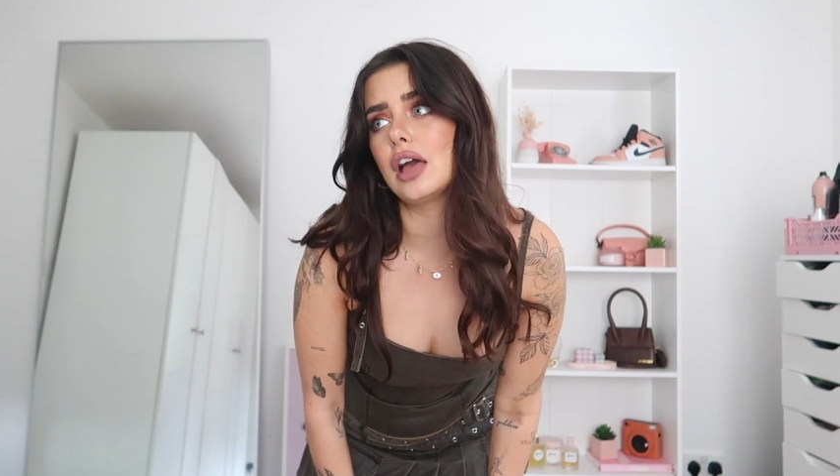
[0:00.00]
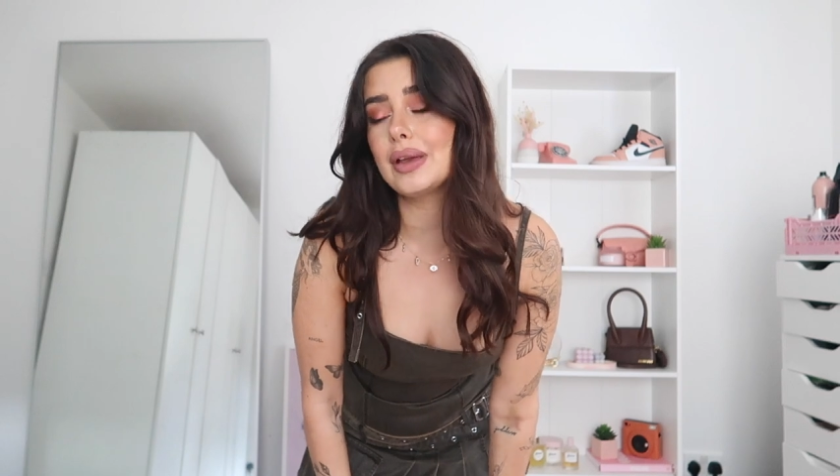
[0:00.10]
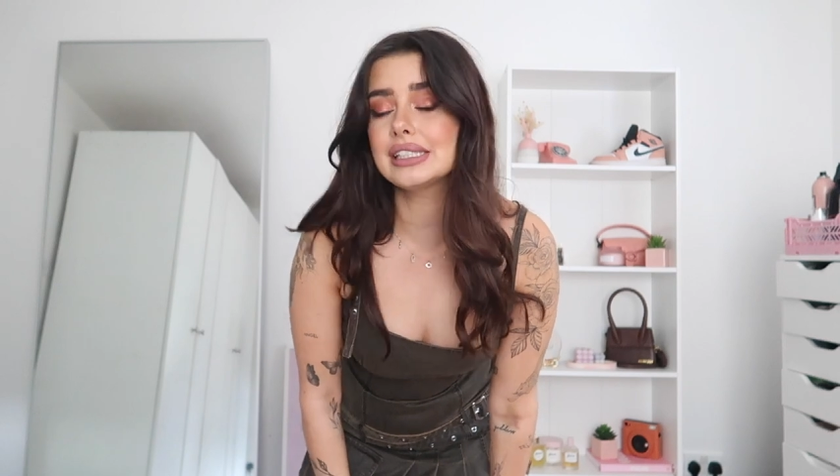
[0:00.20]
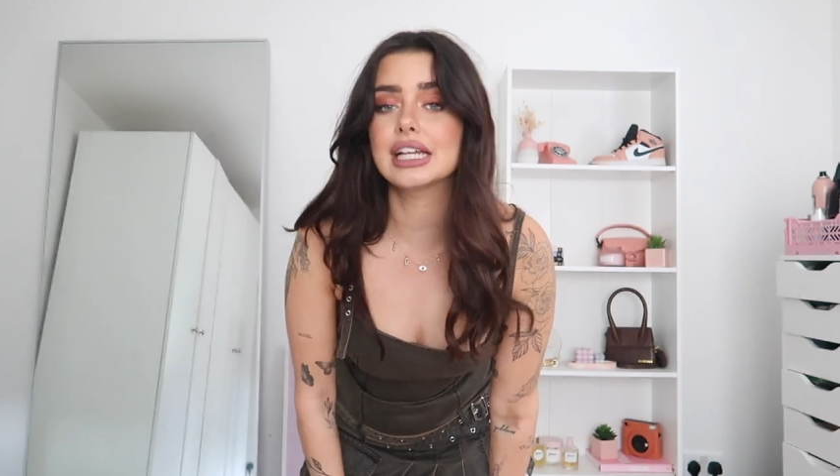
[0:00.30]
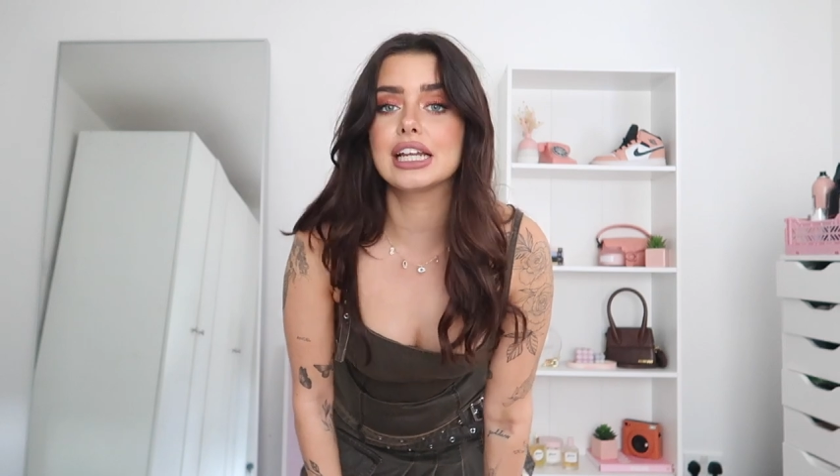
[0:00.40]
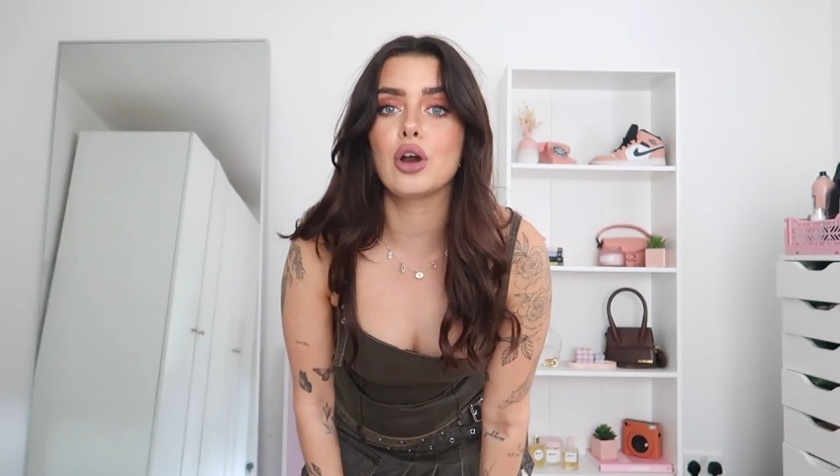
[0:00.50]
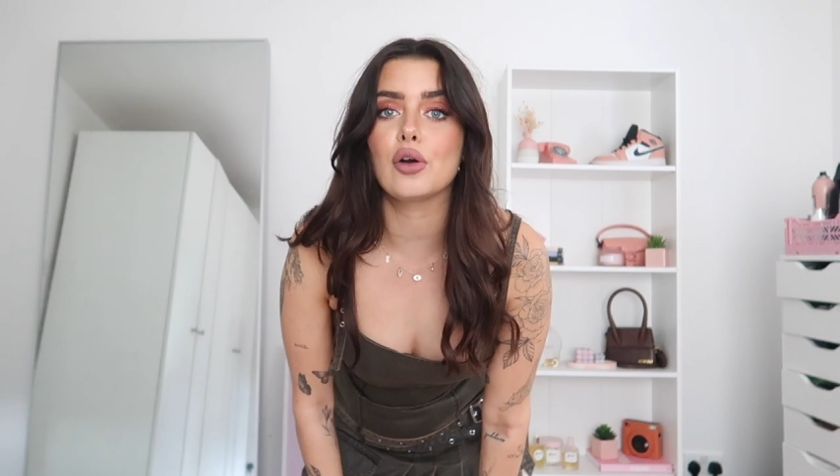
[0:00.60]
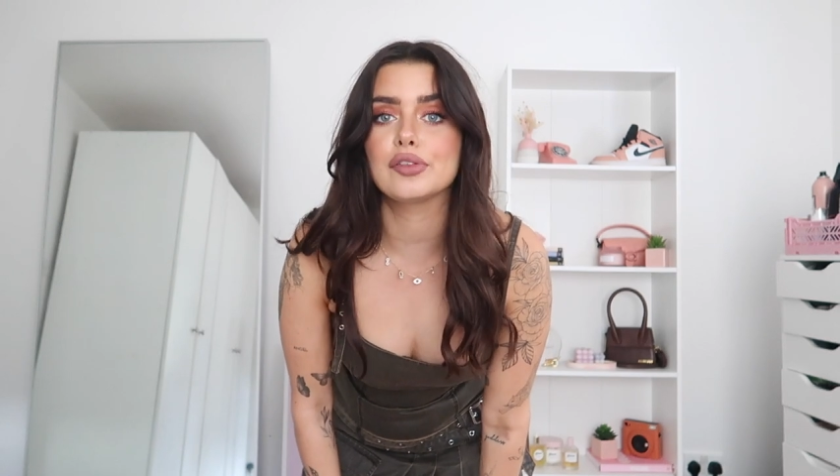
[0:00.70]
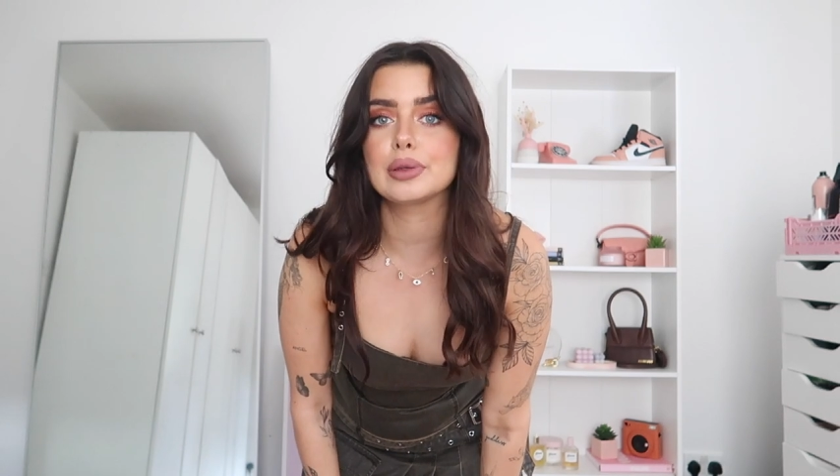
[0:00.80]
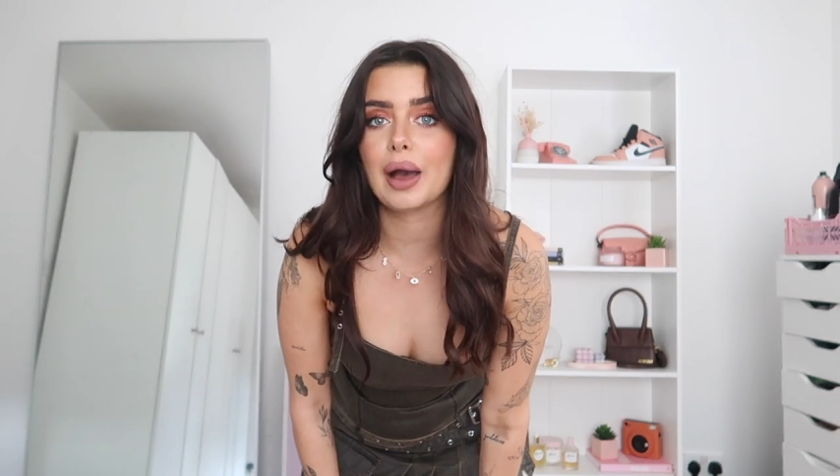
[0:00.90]
I basically
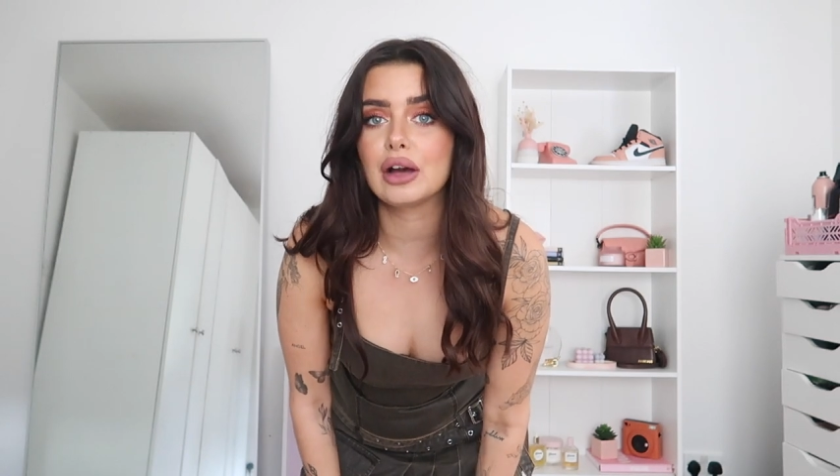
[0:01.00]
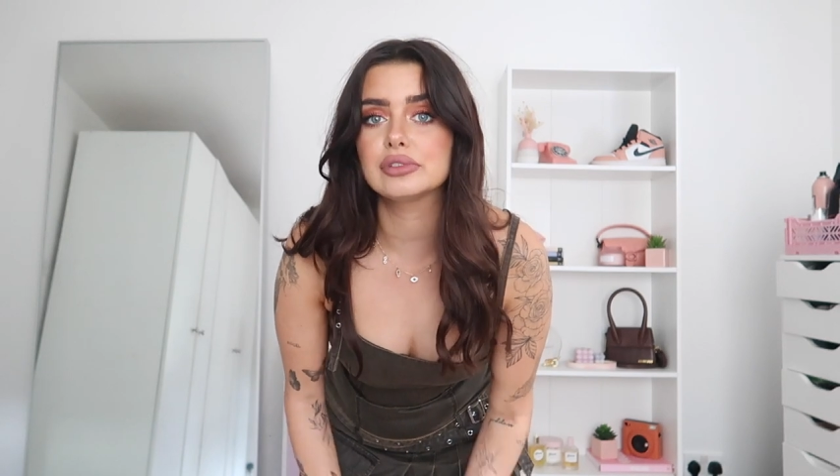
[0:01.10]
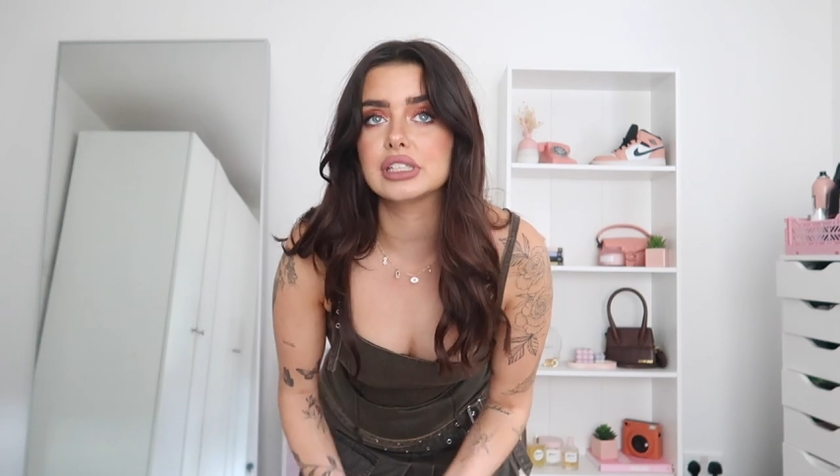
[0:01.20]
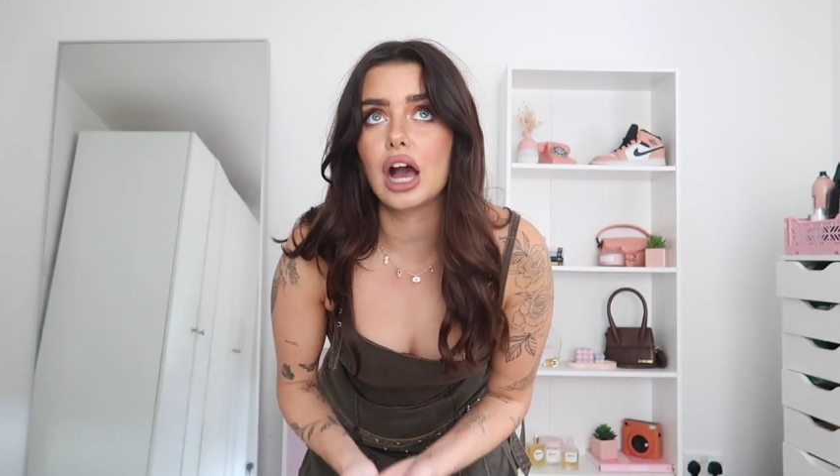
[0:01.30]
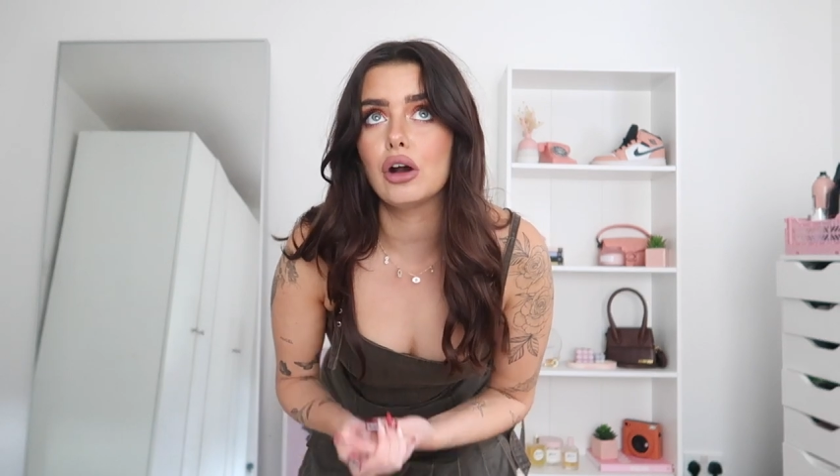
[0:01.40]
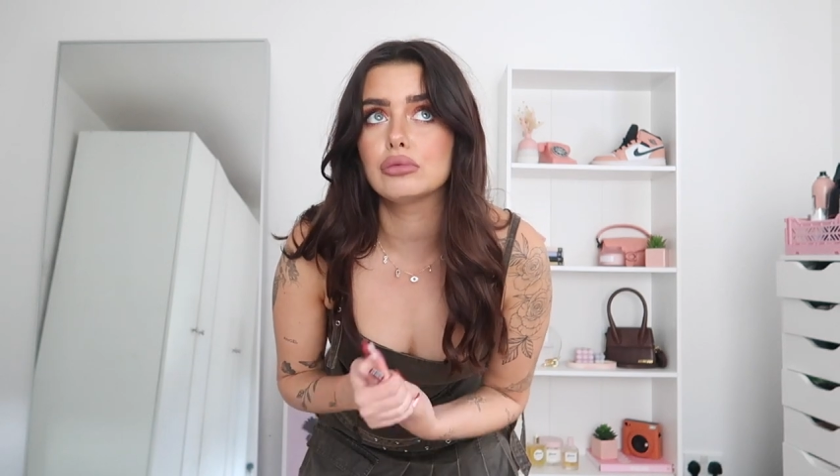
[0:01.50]
got £50 now.